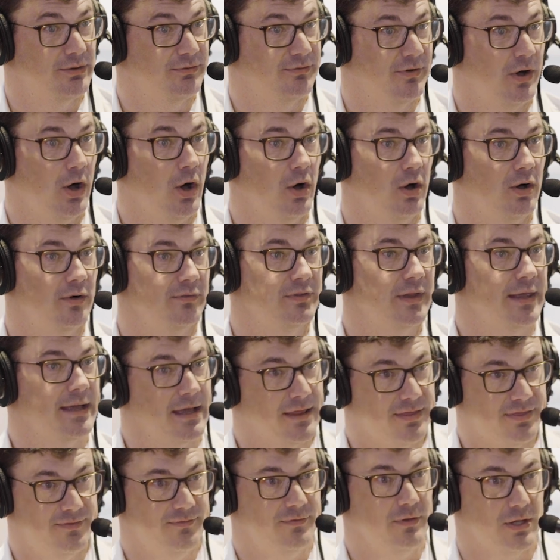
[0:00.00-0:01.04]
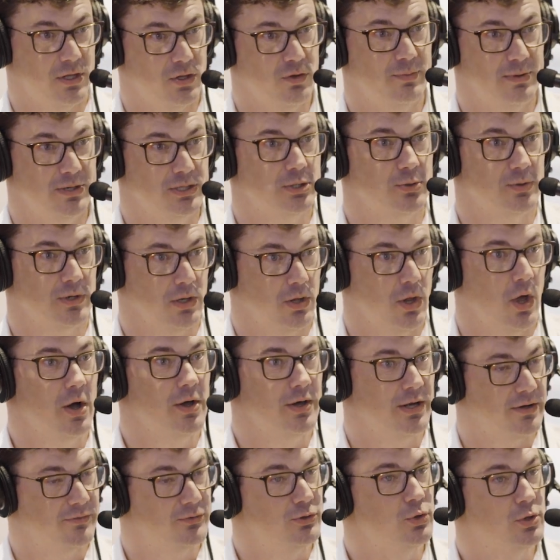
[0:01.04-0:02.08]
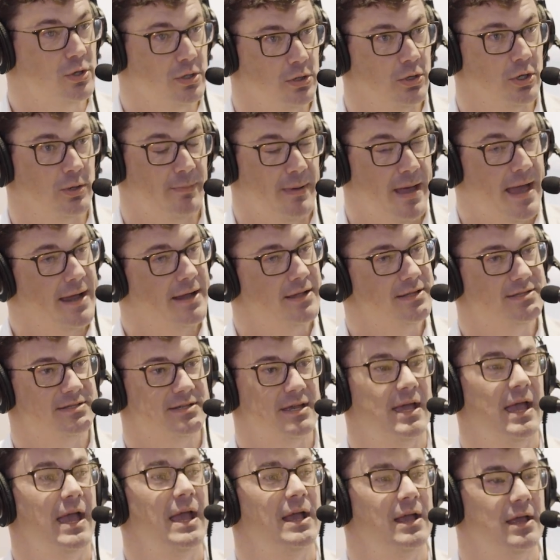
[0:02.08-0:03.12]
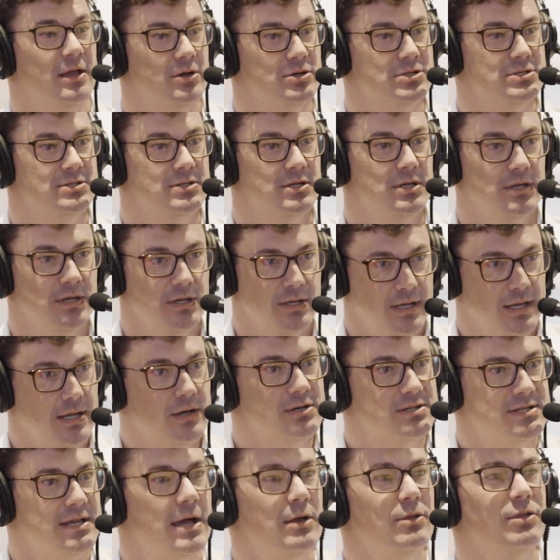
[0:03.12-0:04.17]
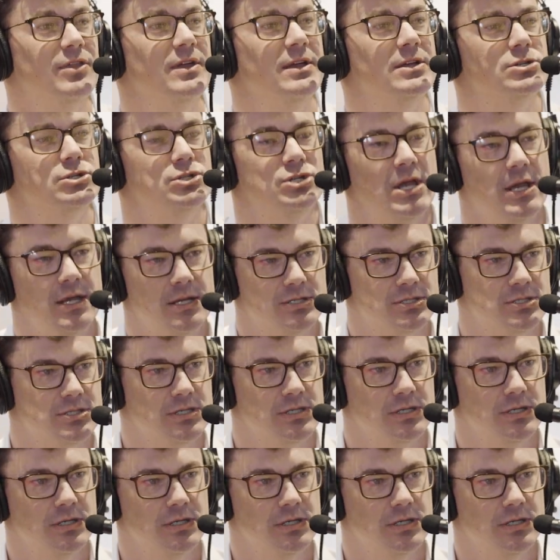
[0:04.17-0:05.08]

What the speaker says: evolved? Like, I feel like you've been doing it long enough. You can look back and say, hey, here's how things changed.